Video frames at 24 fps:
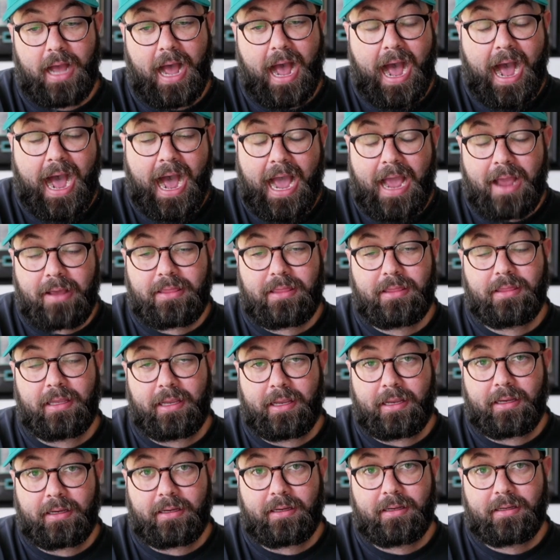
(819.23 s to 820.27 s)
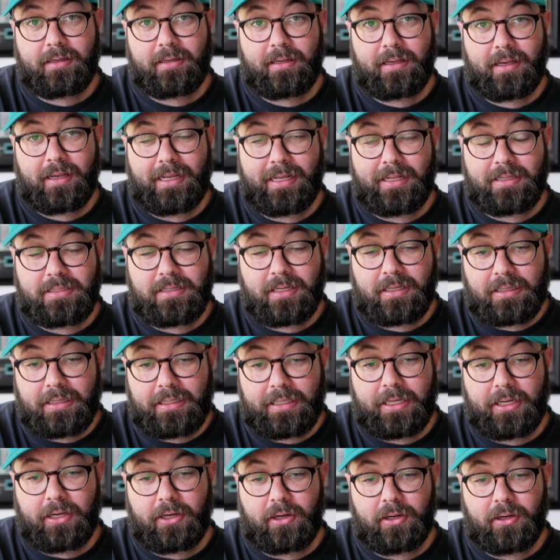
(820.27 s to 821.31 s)
I think it's
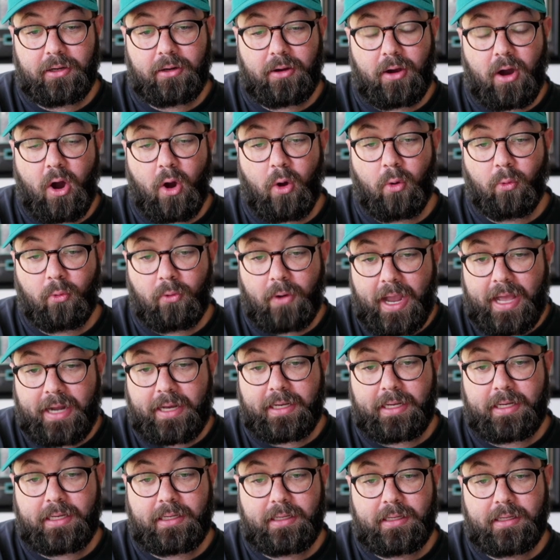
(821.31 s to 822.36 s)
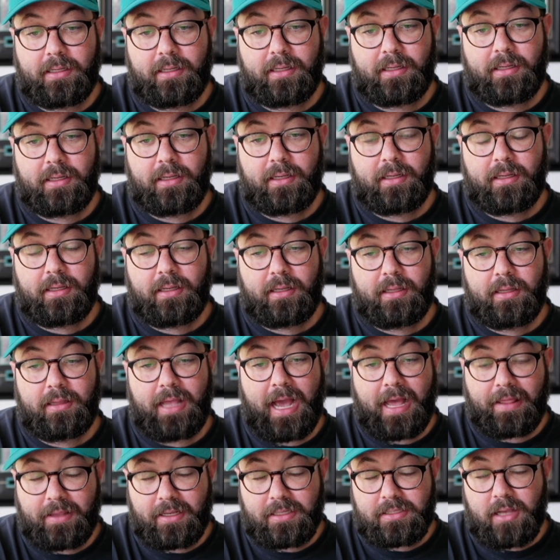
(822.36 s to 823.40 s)
clear already
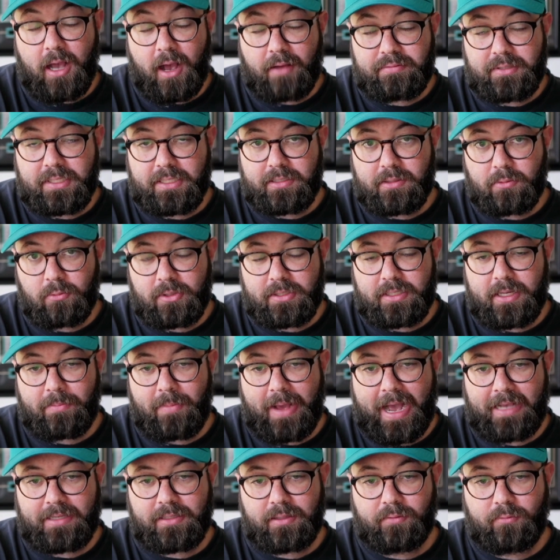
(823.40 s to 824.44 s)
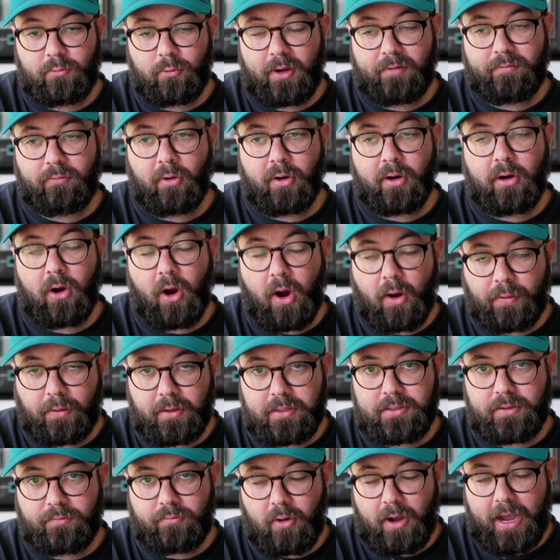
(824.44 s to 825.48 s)
that this offseason was a massive whiff
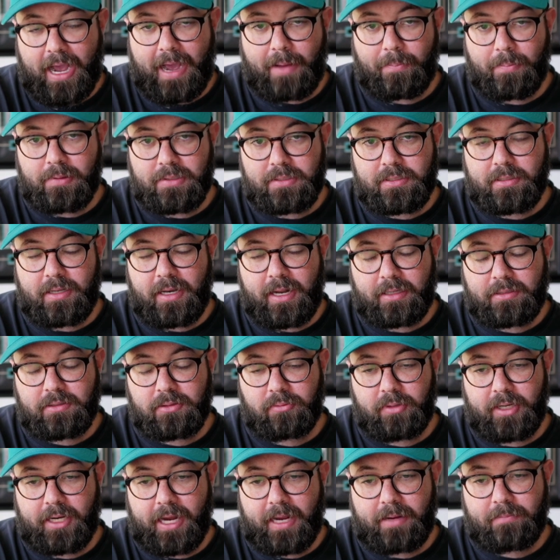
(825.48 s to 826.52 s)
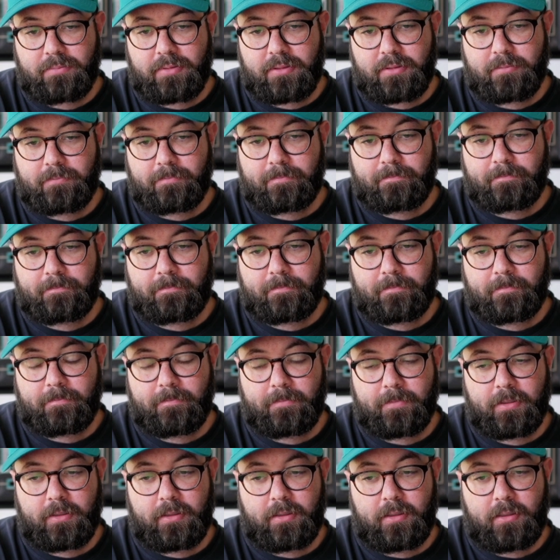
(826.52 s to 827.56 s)
regardless of what happens the next three games.
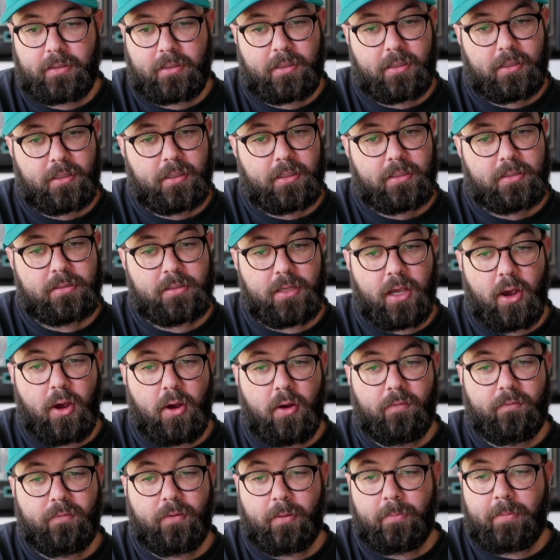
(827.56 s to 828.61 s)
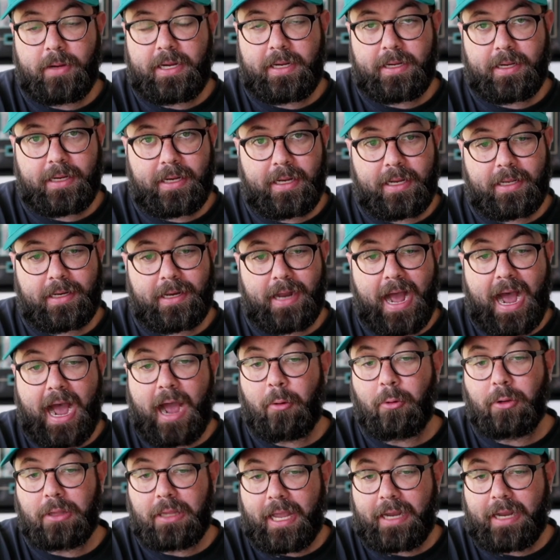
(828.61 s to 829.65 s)
So for me, again, I
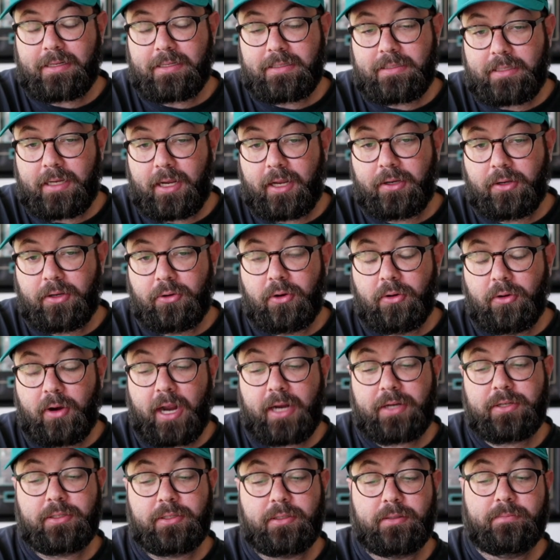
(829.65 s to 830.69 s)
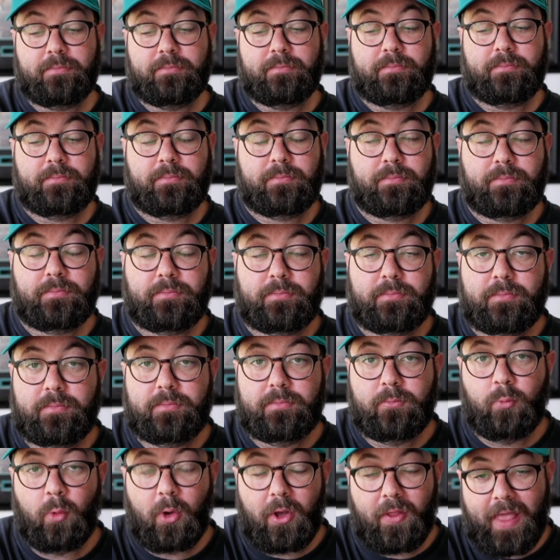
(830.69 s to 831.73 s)
would like to see a new direction.
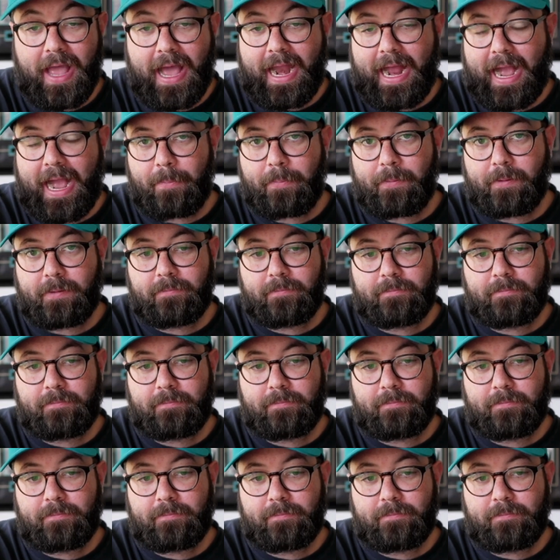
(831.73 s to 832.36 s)
Will that happen?